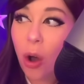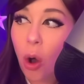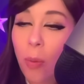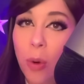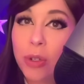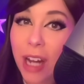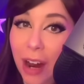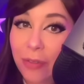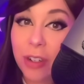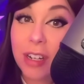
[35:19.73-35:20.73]
almost
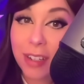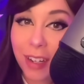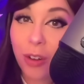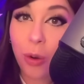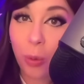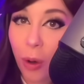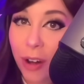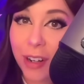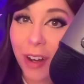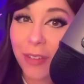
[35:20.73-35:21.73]
every single
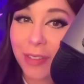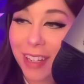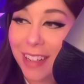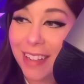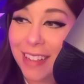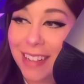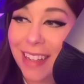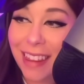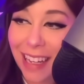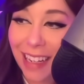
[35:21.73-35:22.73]
one of these
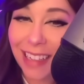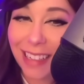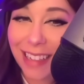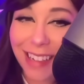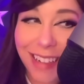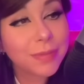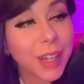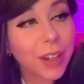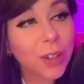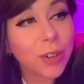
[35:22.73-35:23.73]
things.
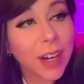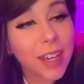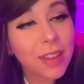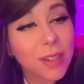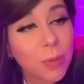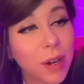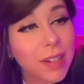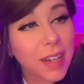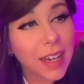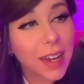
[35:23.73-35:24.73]
Like, look, ready? This one
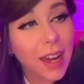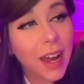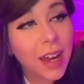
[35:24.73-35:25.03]
is like,